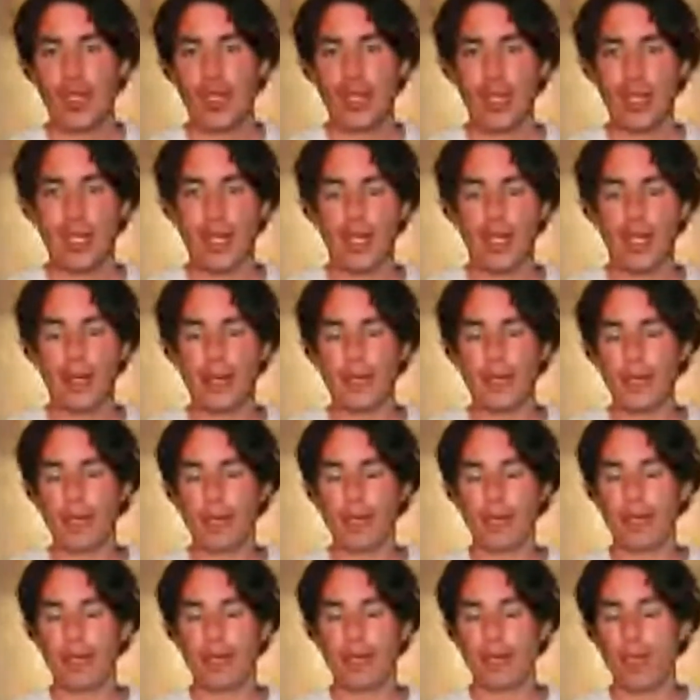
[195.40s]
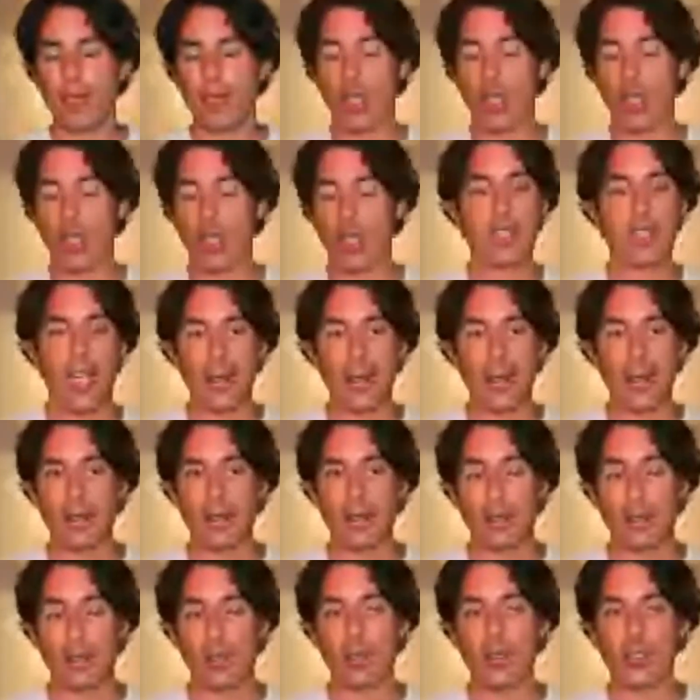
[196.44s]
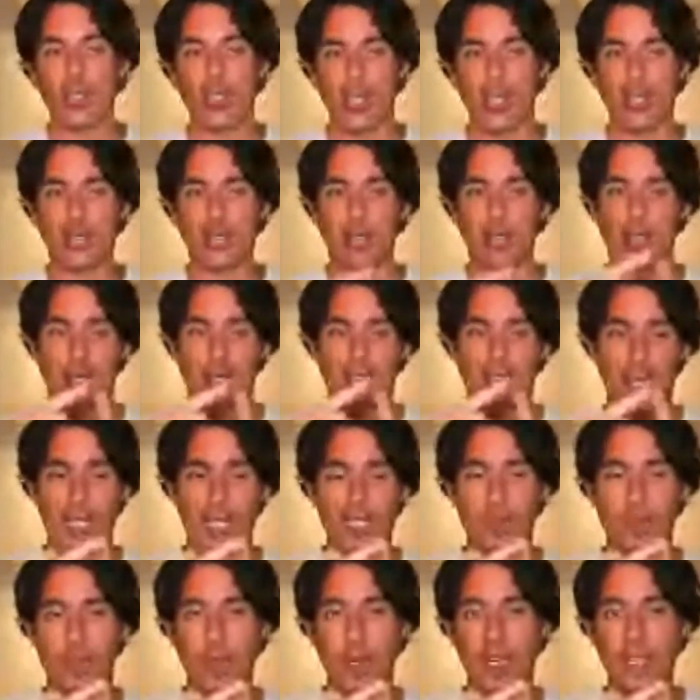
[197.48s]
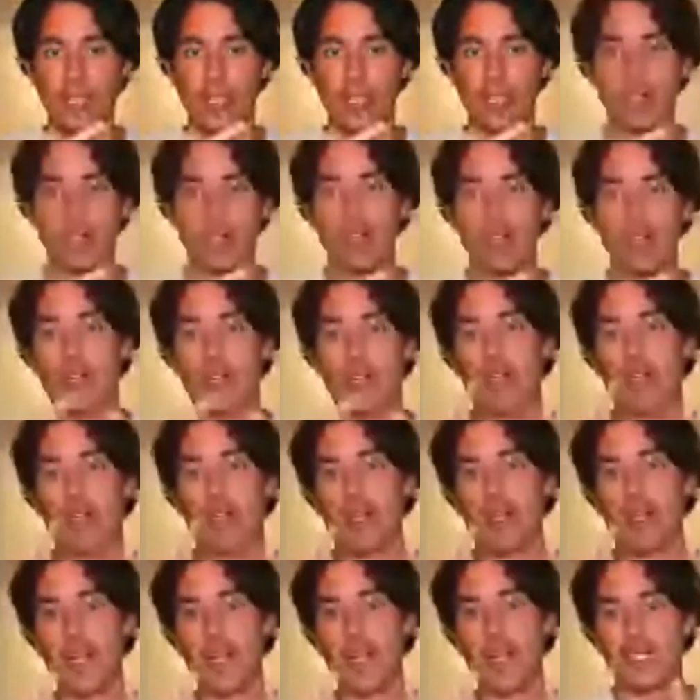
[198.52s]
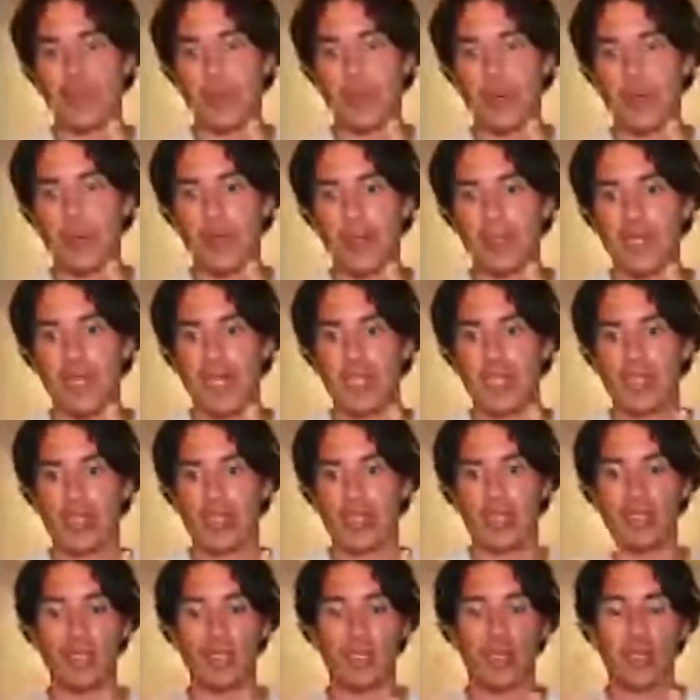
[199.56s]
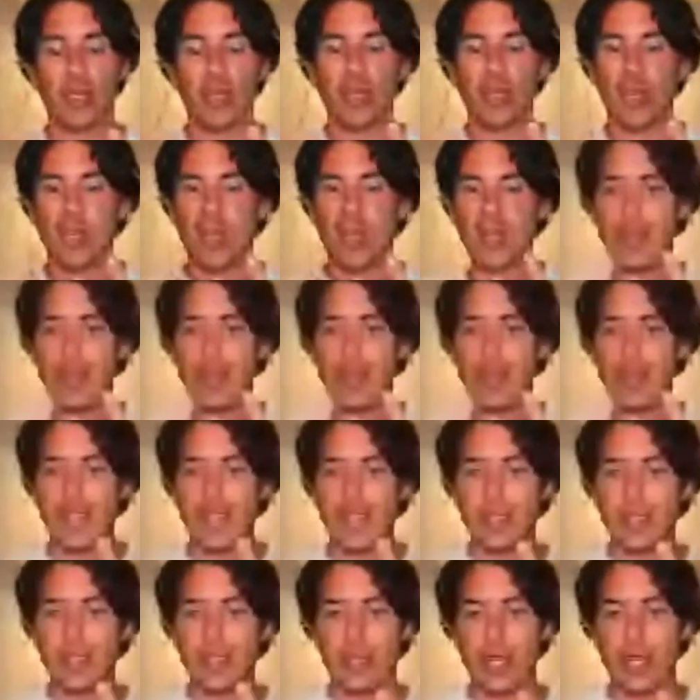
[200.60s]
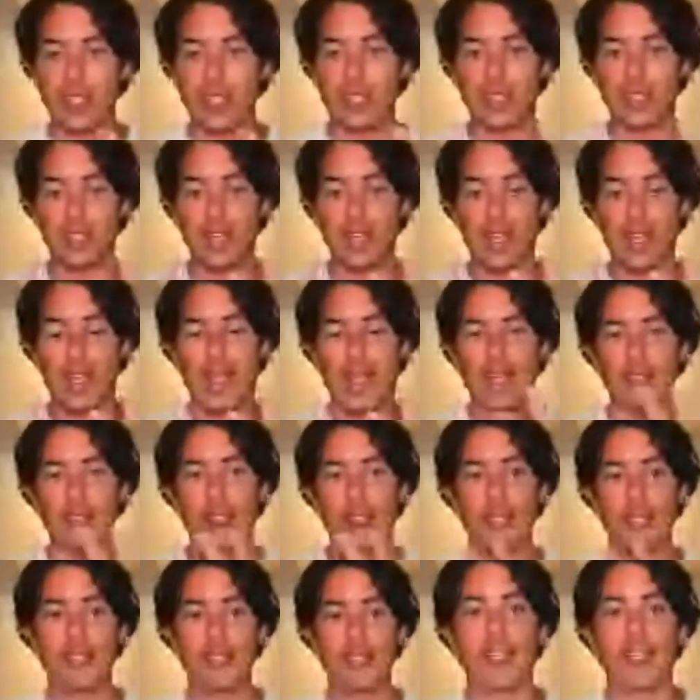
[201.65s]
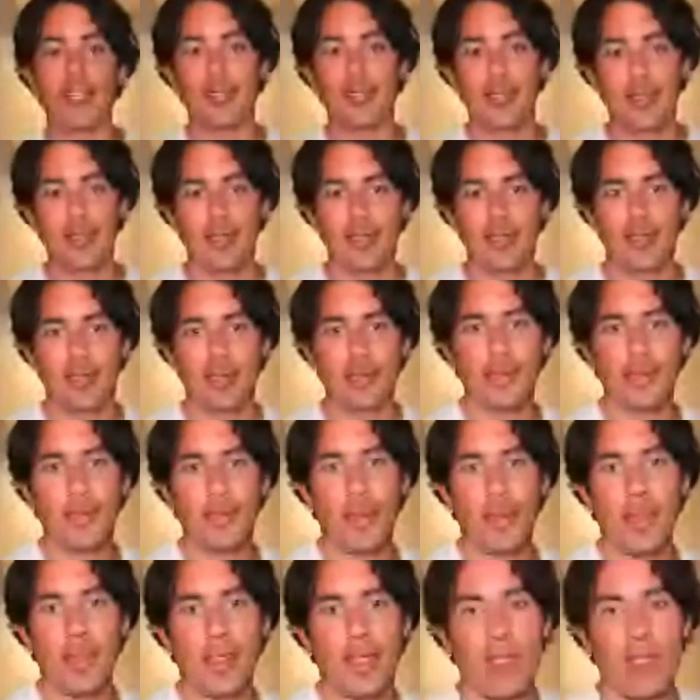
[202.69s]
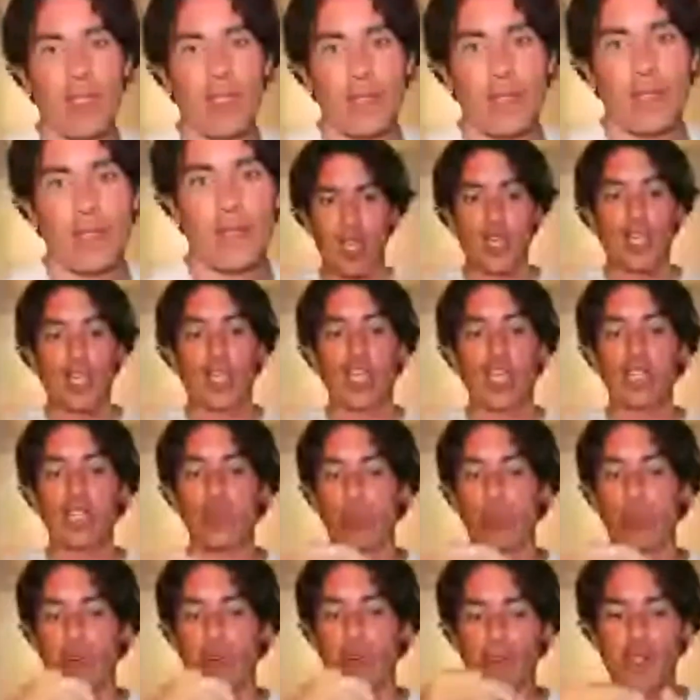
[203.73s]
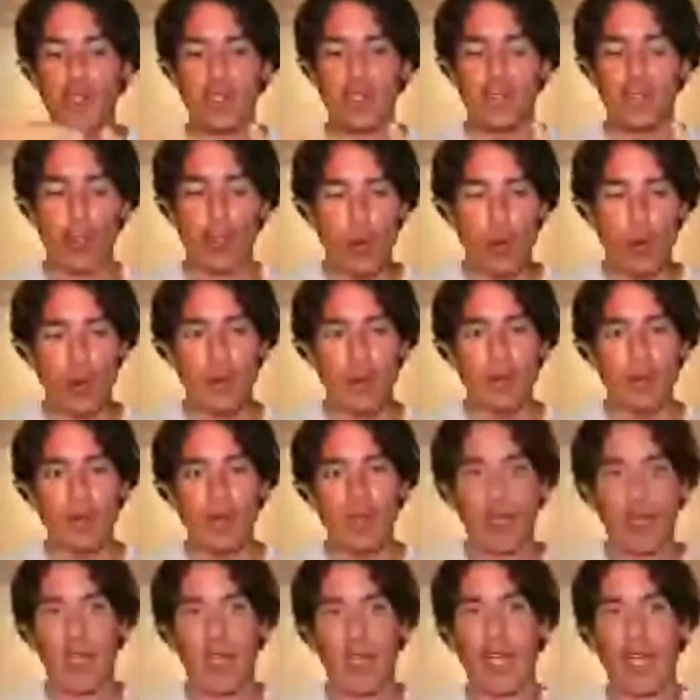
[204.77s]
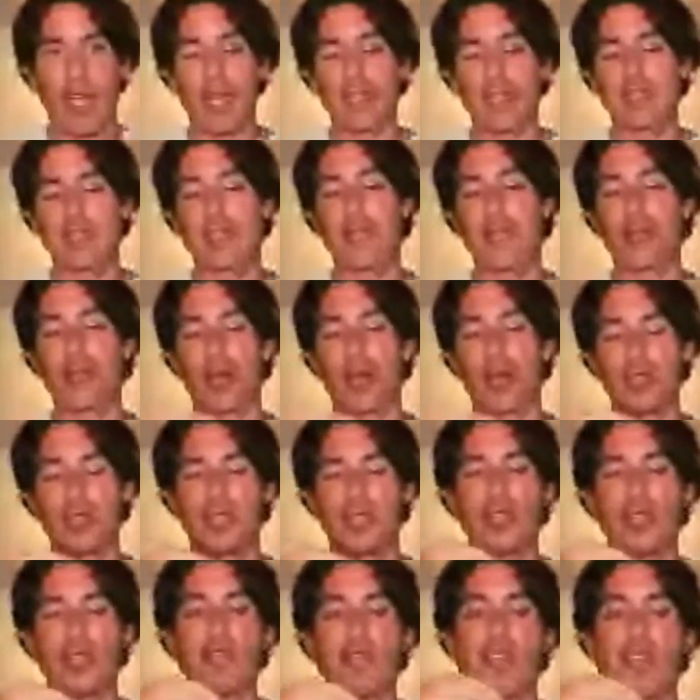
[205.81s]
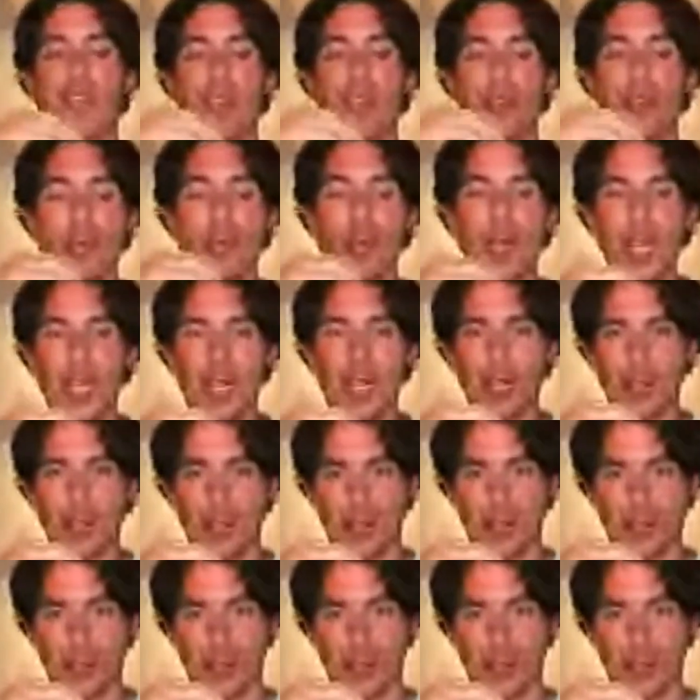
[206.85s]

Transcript: um, of the time, which is expression, experimentation, integration, and transcendence. Each one of these four has a process of three